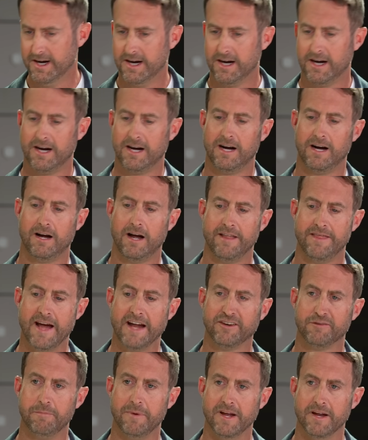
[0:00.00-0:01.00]
Uh,
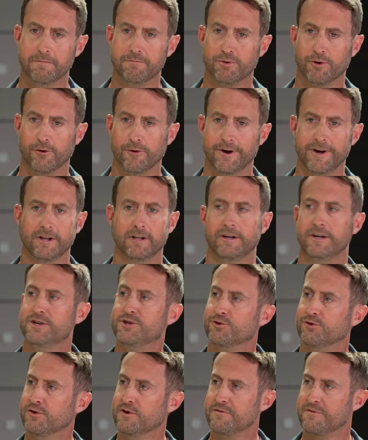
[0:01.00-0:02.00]
that's been perennially
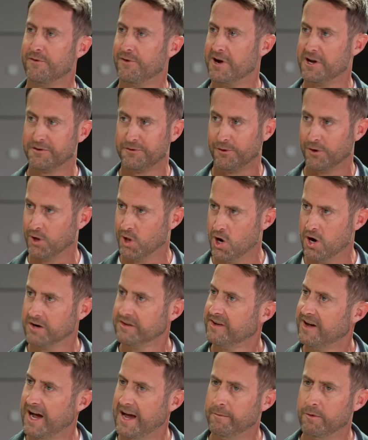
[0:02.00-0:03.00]
true for us for a long
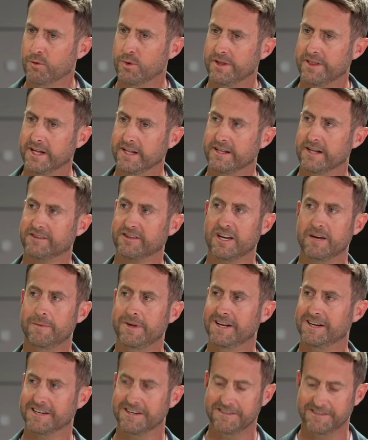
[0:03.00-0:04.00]
time, and we think that's going to
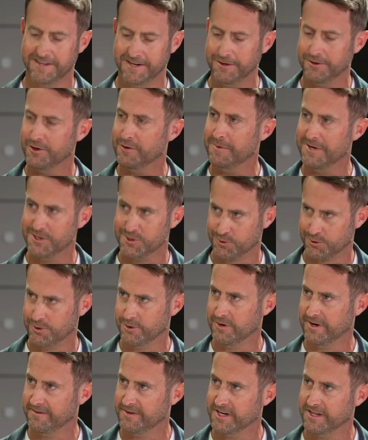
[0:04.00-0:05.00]
be continue to be
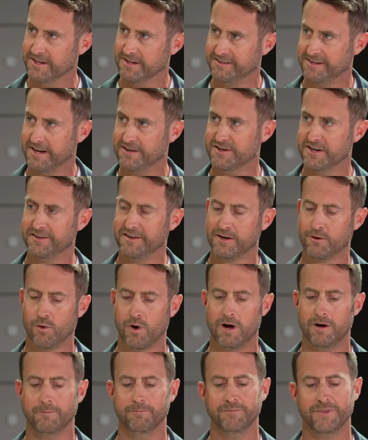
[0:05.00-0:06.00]
true even in this agentic
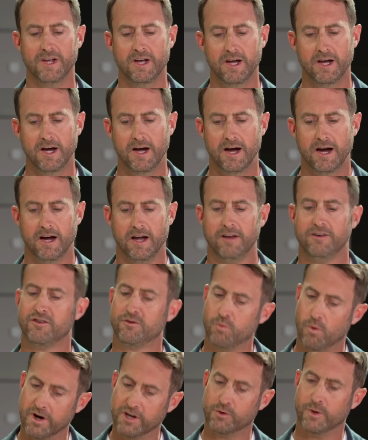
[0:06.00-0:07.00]
realm. Uh, just
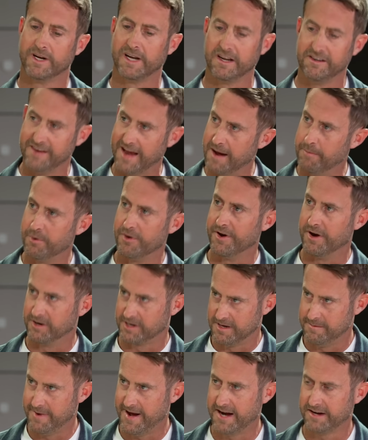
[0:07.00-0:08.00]
one quick example, and I'll
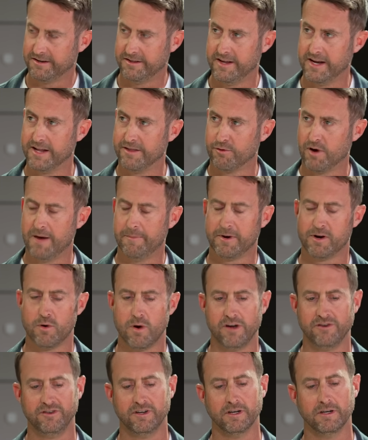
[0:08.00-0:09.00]
come back to the Anthropic
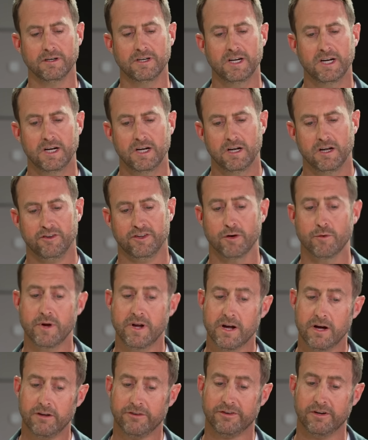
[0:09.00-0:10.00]
question. So we
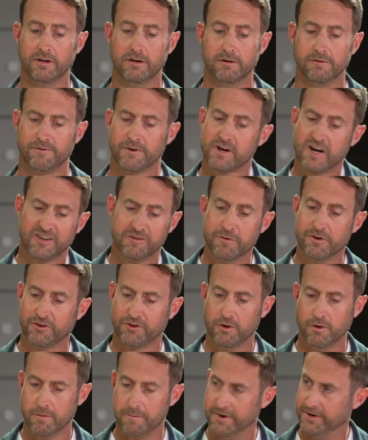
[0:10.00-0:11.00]
also, for customers
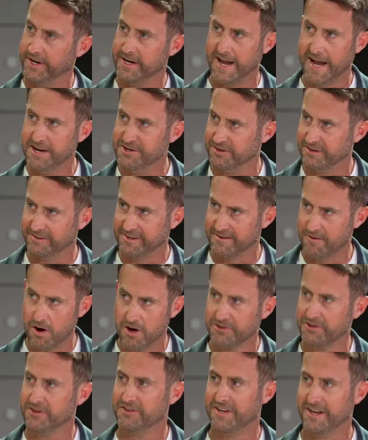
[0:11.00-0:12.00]
who are building agents, they've
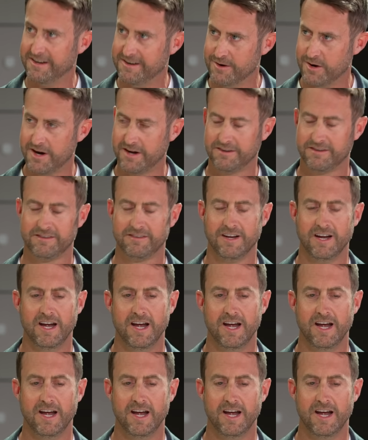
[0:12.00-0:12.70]
also said to us,